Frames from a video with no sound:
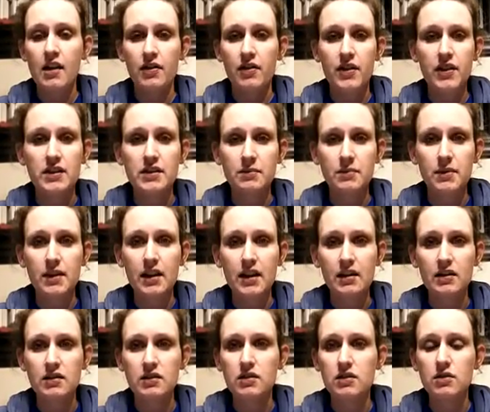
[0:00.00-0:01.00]
this
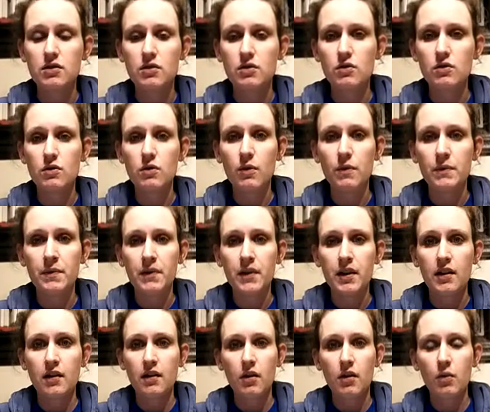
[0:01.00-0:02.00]
reading to
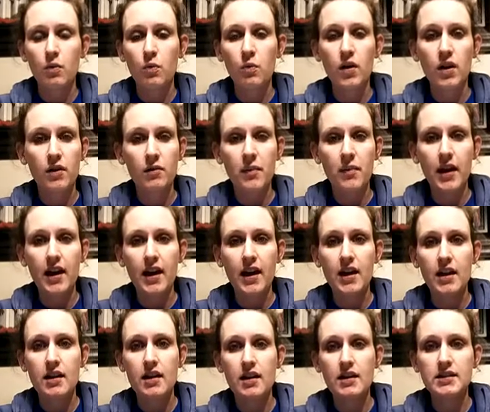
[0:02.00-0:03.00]
one of
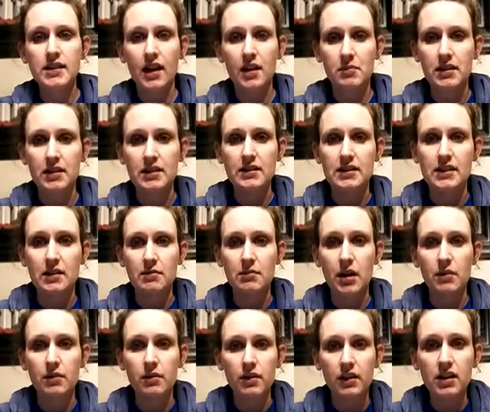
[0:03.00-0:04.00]
my assignments in my
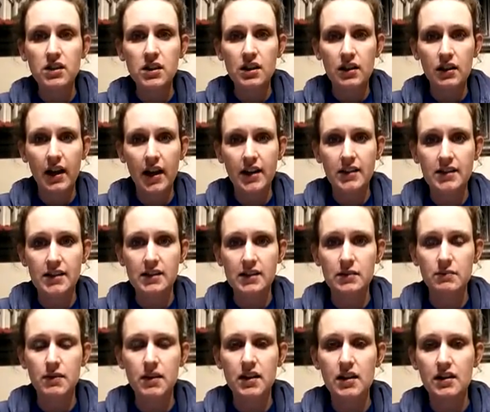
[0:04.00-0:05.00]
religion class this
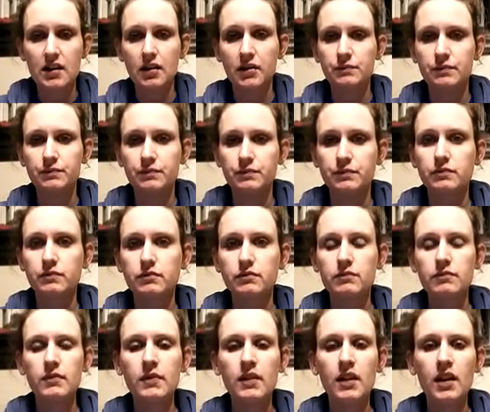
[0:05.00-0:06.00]
week.
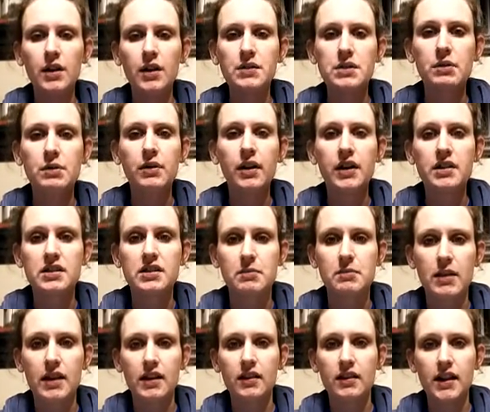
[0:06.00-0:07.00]
I was required to
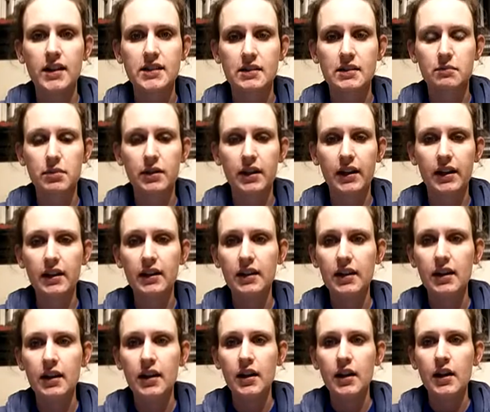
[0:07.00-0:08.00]
make a lesson plan
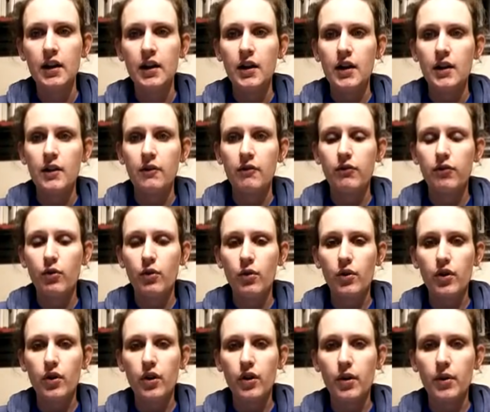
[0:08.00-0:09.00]

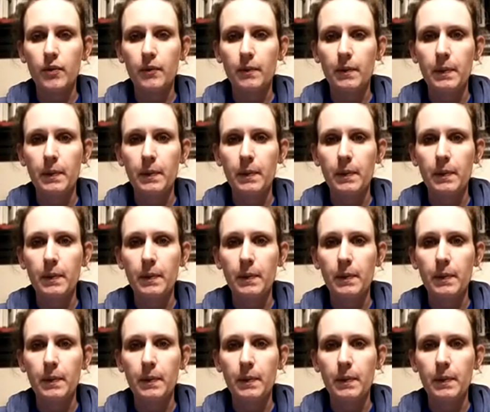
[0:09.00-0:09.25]
for